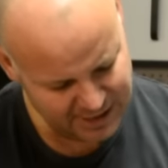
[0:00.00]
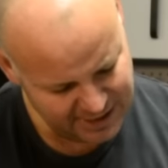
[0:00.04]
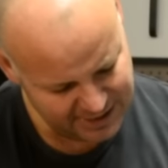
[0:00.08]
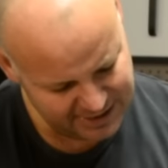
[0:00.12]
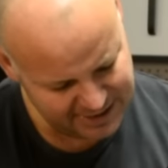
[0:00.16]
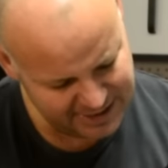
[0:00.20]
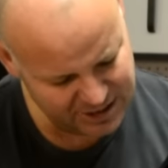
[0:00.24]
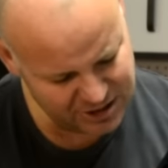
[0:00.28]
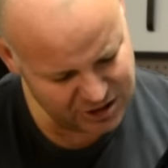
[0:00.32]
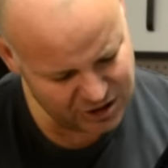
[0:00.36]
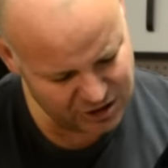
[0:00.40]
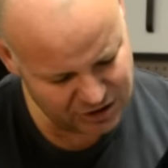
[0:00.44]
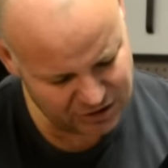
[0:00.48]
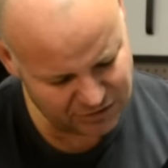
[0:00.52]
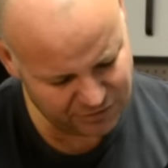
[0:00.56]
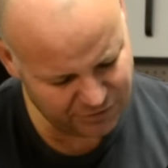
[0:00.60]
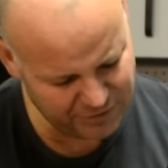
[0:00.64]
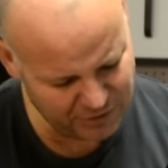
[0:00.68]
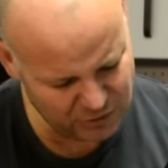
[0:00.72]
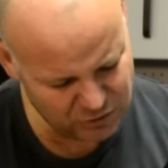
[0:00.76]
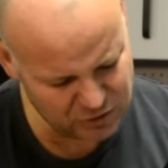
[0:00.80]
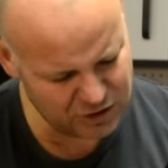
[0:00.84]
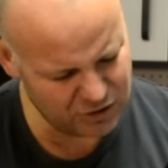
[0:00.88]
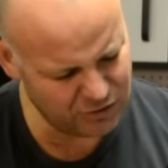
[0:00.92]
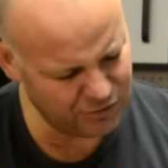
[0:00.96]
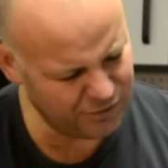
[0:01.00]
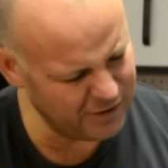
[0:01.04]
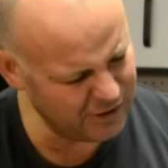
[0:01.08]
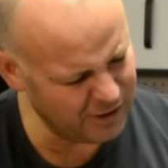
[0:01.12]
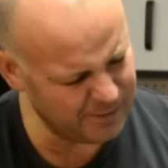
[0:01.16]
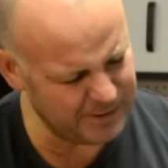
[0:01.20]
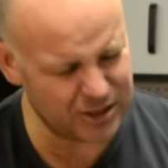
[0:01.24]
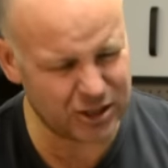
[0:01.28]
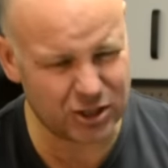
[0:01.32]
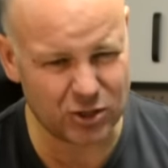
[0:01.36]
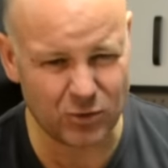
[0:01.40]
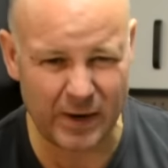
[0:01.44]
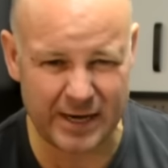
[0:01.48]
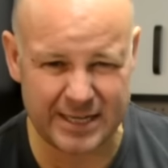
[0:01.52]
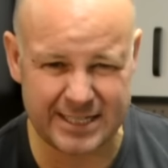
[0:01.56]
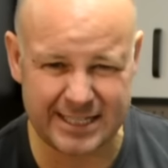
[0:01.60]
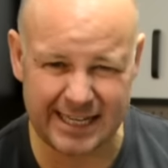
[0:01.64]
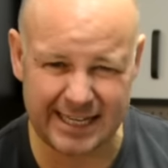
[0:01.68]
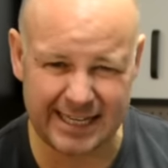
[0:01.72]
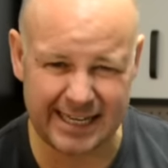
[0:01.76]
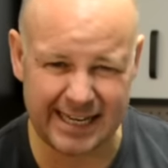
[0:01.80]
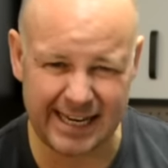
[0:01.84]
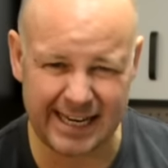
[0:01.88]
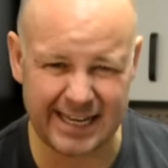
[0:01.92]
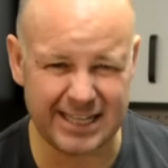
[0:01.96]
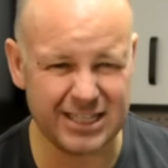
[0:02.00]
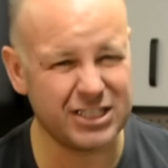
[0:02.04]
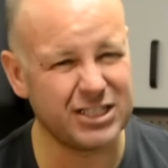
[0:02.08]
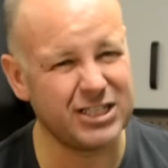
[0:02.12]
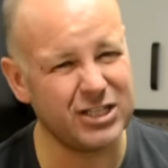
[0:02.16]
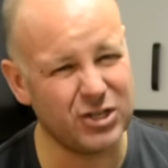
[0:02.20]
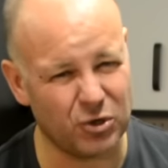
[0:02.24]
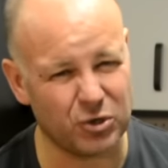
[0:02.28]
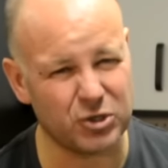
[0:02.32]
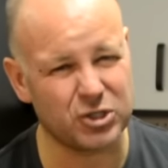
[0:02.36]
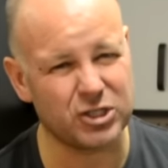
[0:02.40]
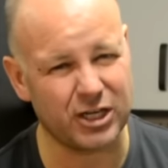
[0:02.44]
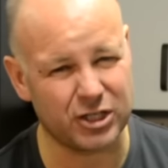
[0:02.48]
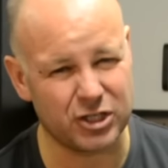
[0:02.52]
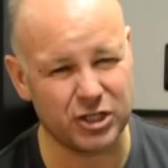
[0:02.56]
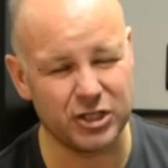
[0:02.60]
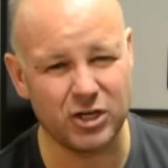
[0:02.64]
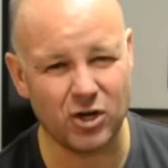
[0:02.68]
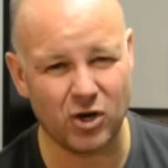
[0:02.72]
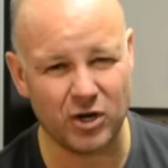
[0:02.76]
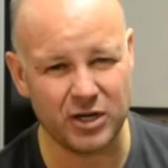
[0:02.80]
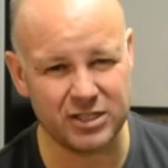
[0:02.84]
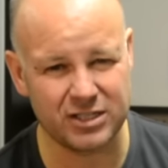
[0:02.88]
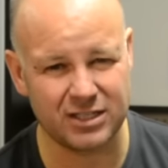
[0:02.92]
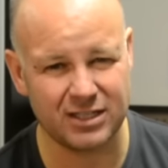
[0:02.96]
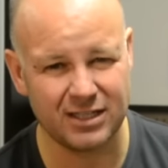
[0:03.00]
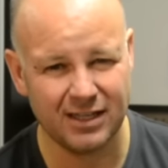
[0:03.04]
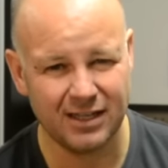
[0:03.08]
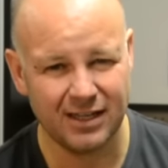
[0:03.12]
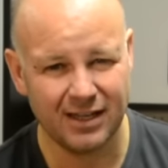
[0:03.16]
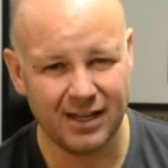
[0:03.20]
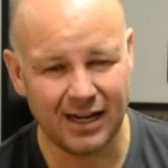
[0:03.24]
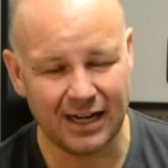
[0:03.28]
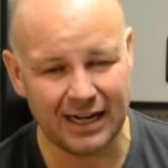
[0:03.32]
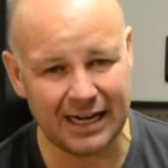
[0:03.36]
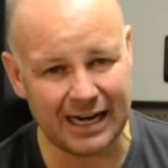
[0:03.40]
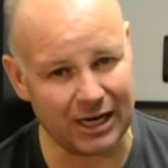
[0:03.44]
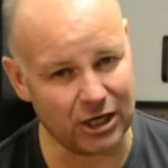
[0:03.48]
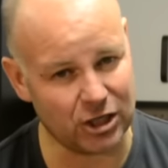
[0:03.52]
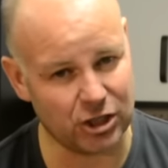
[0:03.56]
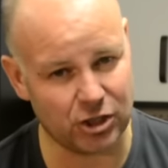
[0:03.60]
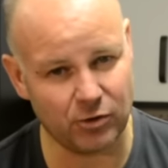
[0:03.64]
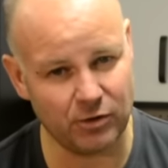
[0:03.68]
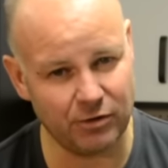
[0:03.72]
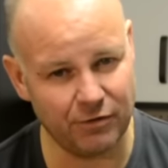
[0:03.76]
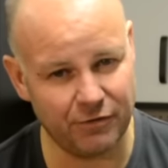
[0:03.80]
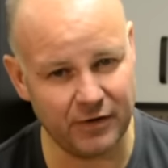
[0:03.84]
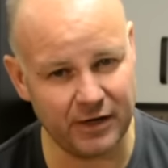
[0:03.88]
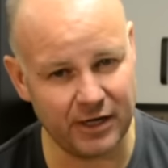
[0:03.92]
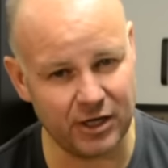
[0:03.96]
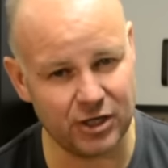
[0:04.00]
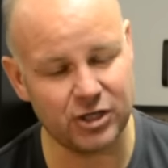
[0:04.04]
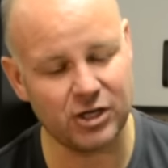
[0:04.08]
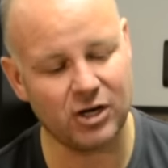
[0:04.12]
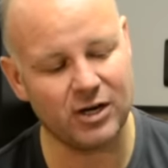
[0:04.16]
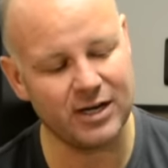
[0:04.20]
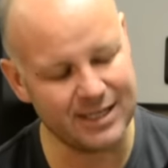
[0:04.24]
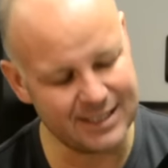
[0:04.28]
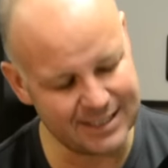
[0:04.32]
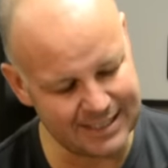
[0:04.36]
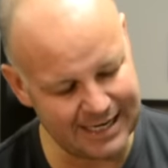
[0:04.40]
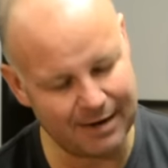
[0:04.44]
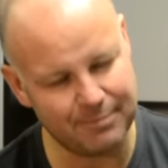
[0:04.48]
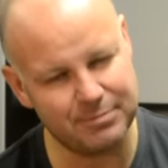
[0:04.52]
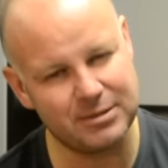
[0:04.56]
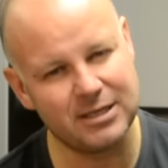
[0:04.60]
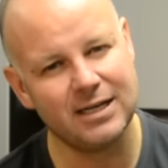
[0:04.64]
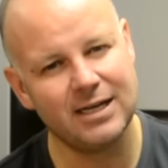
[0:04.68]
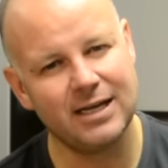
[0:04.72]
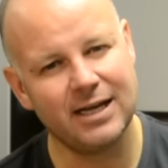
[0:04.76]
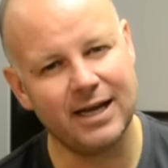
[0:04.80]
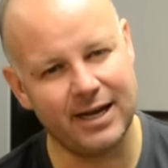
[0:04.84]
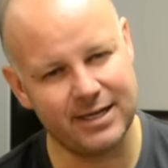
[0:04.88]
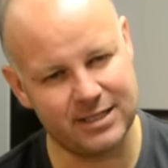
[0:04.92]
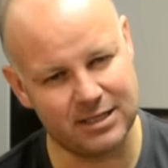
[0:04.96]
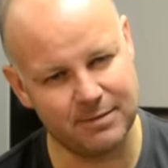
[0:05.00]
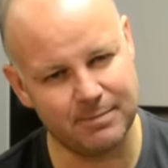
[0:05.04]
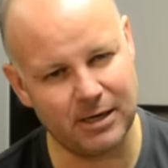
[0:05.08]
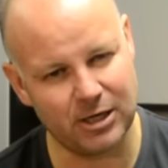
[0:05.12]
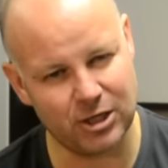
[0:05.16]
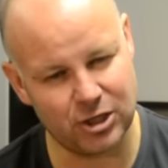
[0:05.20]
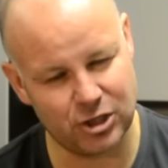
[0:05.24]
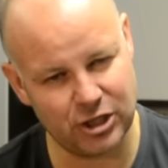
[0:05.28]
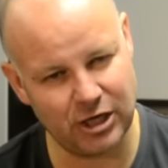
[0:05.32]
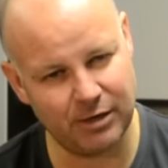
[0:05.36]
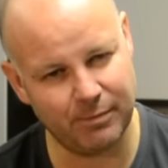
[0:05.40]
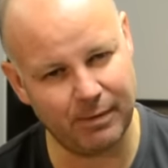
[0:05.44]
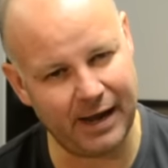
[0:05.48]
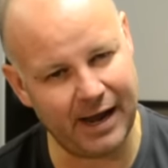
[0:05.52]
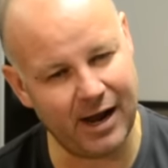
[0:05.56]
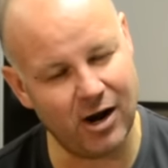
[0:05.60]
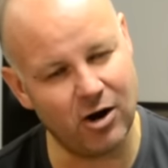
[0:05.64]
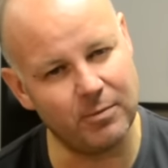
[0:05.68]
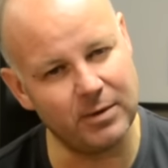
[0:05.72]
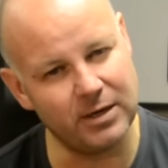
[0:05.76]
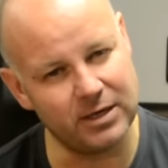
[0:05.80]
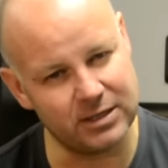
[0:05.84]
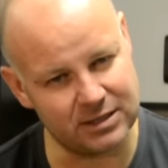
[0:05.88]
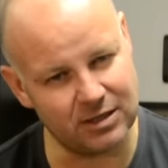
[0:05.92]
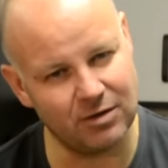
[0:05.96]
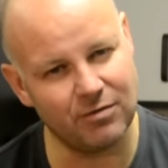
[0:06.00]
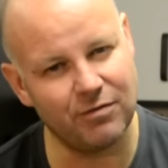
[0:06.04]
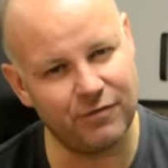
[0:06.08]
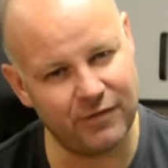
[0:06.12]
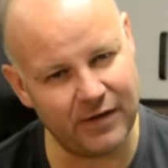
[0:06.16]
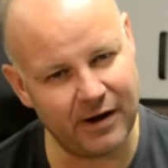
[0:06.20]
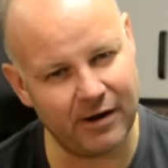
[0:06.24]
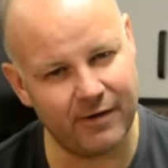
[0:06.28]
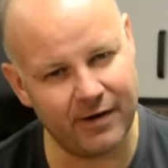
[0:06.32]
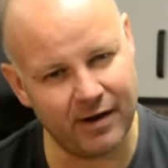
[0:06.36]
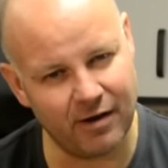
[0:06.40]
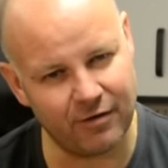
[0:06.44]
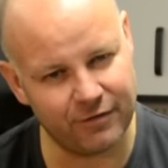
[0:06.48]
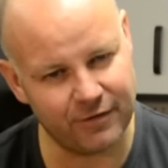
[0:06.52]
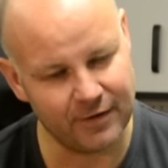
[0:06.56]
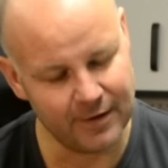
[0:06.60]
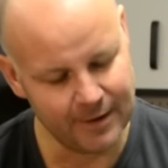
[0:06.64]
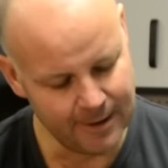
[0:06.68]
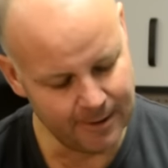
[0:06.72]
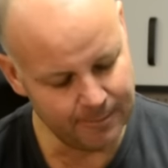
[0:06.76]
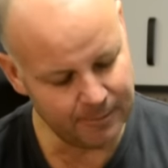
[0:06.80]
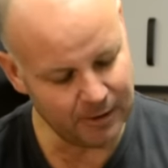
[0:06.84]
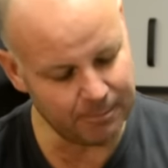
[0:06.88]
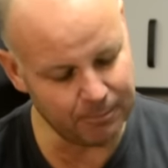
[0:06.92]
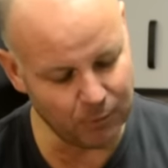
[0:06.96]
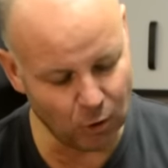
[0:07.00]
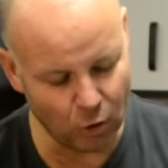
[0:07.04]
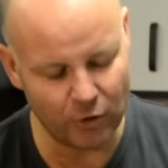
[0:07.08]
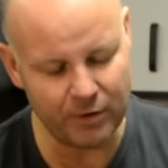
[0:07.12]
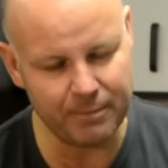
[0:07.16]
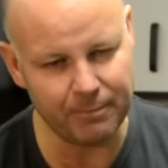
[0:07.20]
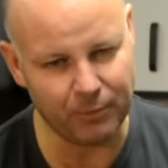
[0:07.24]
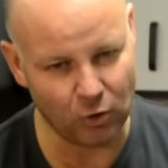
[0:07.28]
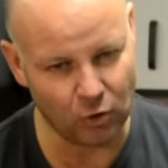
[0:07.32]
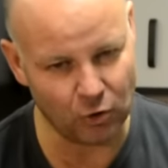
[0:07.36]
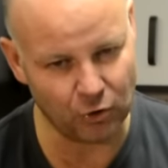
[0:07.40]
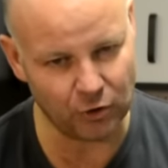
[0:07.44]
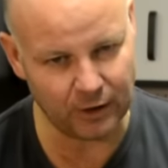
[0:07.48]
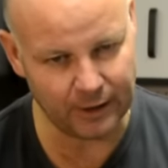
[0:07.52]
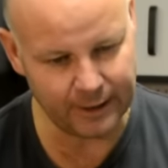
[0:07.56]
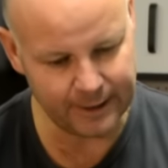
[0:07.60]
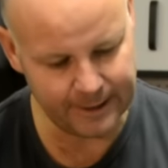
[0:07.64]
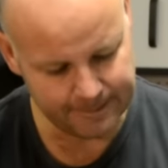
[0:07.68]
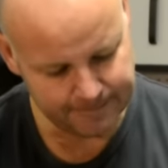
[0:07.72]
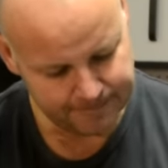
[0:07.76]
This just feels, you feel a bit sweaty in it. It's not such a nice luxury finish. I accept it's a much cheaper helmet, so fair enough. But more importantly,